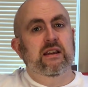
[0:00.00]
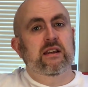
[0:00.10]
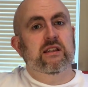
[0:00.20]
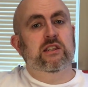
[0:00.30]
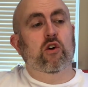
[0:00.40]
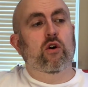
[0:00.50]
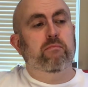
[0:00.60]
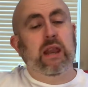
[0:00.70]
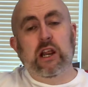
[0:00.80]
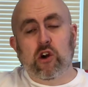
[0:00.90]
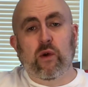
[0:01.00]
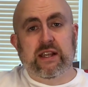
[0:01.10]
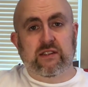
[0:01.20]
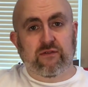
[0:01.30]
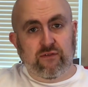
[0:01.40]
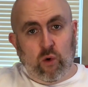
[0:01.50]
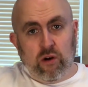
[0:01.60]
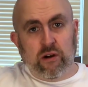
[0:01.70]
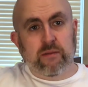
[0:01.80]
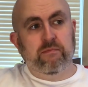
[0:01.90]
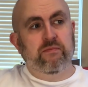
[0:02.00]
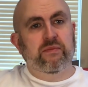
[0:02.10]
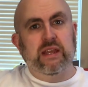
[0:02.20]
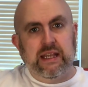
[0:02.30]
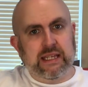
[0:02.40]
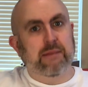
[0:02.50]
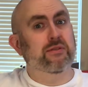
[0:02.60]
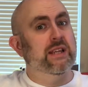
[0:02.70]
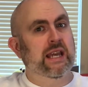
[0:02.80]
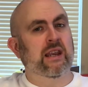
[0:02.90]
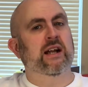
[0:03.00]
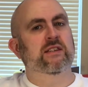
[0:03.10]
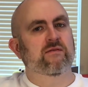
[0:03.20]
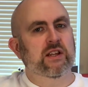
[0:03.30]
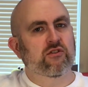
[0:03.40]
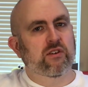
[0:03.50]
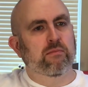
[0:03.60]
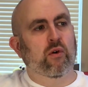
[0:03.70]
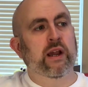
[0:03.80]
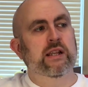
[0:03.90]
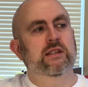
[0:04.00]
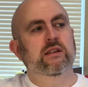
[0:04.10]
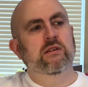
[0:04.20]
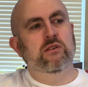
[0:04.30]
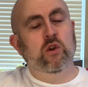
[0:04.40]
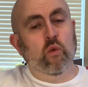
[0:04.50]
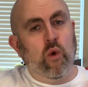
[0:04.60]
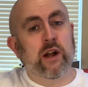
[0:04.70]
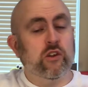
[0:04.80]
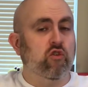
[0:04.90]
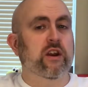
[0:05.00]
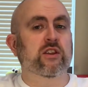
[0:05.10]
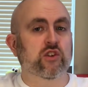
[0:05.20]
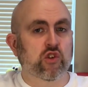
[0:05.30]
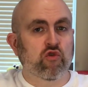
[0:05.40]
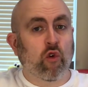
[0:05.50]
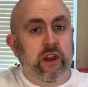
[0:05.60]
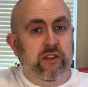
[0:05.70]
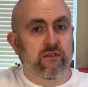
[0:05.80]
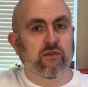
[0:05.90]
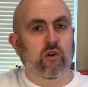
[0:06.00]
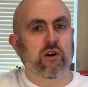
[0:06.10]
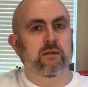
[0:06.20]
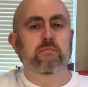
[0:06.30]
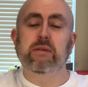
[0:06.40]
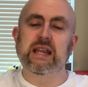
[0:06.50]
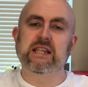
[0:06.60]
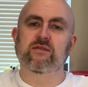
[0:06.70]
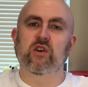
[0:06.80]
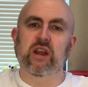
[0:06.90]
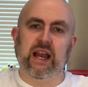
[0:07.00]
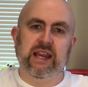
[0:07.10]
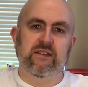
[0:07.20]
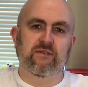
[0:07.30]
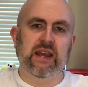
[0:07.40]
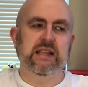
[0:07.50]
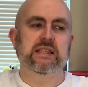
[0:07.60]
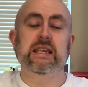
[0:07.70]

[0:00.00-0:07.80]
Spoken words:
So a player who has the Forum is able to get lots of victory points. You want to try to destroy the Forum, but it has a very high defense.